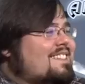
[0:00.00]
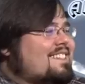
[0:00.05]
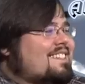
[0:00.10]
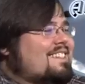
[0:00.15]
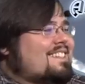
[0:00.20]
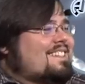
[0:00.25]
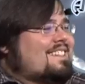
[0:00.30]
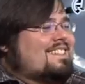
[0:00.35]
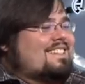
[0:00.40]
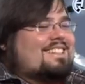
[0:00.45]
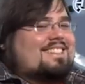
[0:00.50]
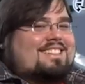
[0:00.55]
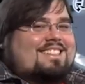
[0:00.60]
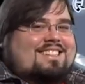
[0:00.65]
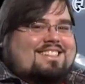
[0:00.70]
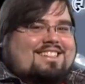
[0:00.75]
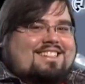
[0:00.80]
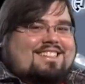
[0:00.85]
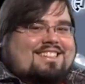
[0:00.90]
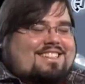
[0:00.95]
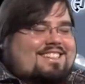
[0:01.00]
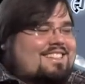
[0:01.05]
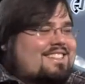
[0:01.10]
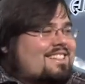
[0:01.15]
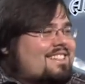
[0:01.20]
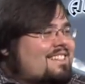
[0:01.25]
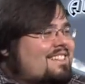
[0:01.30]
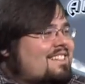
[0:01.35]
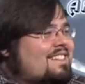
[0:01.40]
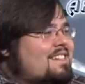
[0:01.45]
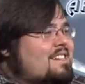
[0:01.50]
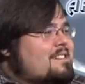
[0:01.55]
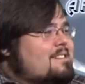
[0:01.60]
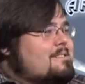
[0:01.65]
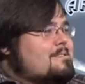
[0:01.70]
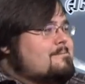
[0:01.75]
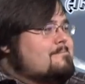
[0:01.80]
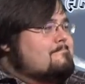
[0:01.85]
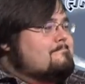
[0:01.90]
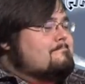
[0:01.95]

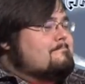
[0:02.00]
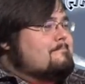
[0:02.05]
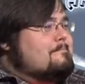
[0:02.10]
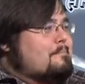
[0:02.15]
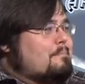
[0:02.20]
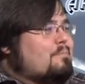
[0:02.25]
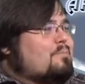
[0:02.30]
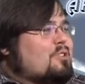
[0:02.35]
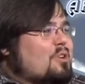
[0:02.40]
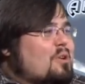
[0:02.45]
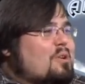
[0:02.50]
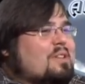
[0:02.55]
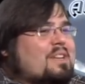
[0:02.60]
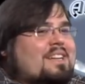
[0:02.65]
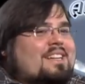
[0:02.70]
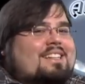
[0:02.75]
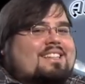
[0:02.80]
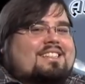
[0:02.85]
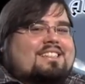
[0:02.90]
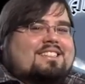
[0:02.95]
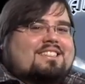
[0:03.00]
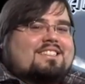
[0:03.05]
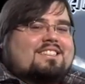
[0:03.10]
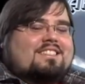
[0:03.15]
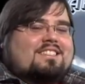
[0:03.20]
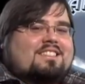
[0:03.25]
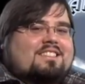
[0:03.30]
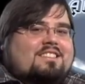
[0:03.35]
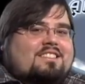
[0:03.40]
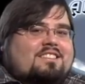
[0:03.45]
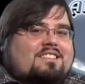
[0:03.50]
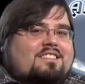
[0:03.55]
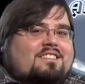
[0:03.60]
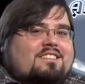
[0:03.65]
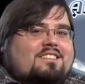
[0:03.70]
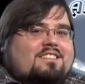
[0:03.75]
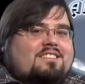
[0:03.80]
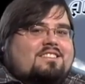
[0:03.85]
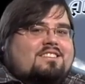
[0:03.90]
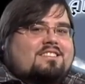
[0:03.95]

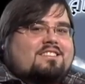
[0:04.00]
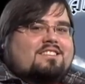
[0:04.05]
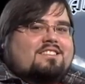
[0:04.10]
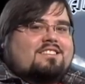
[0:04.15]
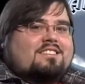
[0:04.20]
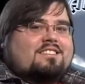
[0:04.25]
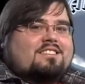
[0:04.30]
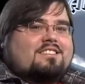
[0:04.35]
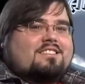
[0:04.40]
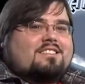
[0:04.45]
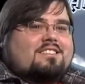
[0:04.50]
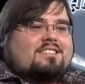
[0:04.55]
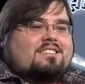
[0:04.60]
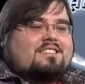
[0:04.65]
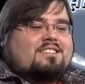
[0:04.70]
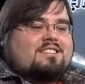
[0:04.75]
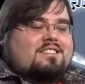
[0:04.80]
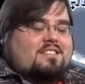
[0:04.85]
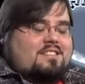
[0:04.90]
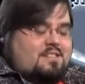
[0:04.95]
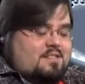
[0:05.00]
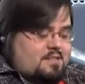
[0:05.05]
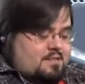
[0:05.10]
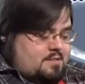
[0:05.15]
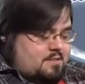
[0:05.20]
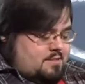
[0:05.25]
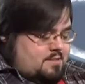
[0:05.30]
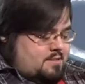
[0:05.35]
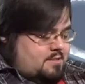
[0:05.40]
(silent)